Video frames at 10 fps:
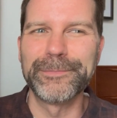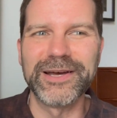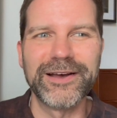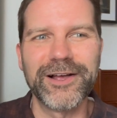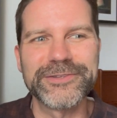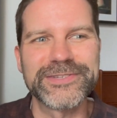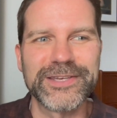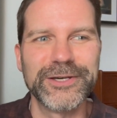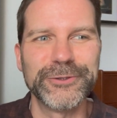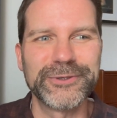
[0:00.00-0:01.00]
but
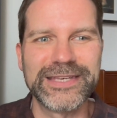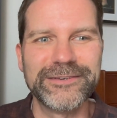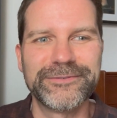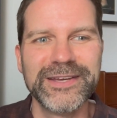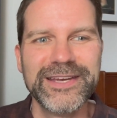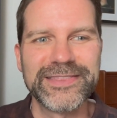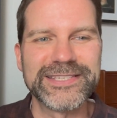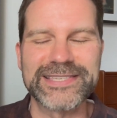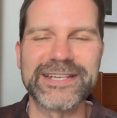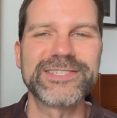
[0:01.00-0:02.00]
also give
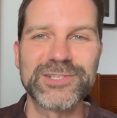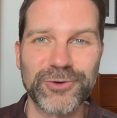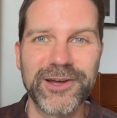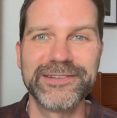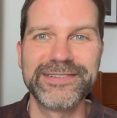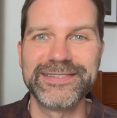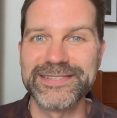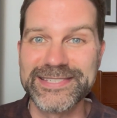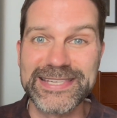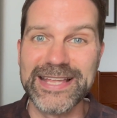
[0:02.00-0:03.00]
this like strong
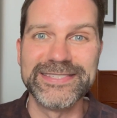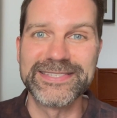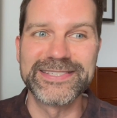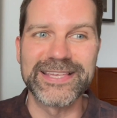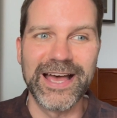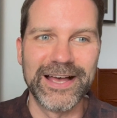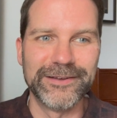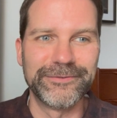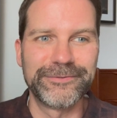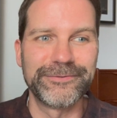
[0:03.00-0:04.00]
sense
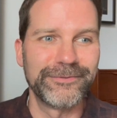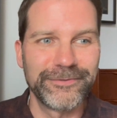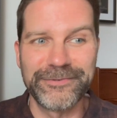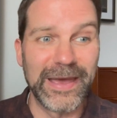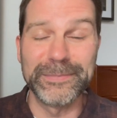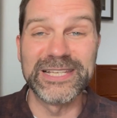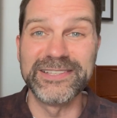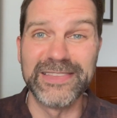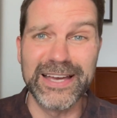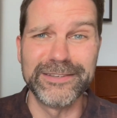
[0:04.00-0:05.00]
of family
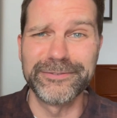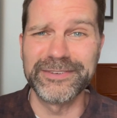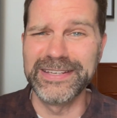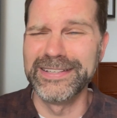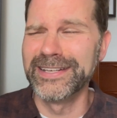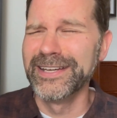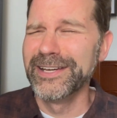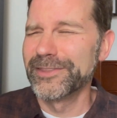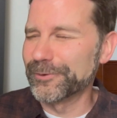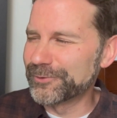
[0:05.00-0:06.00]
life in
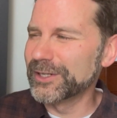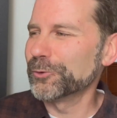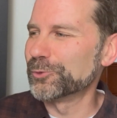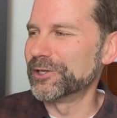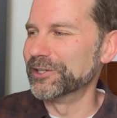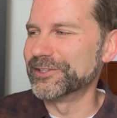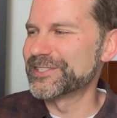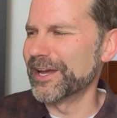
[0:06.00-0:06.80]
the real world.